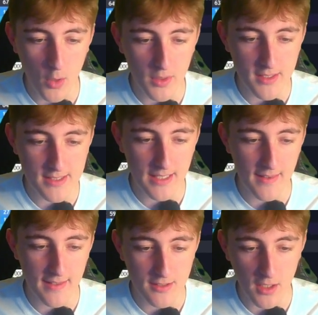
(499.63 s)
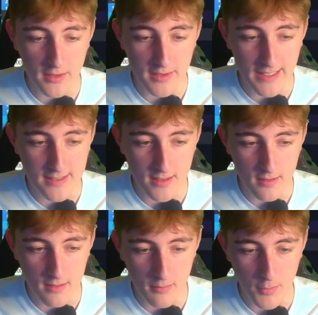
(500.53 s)
we can see that there's a
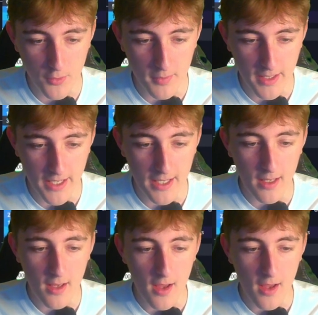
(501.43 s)
decent movement here,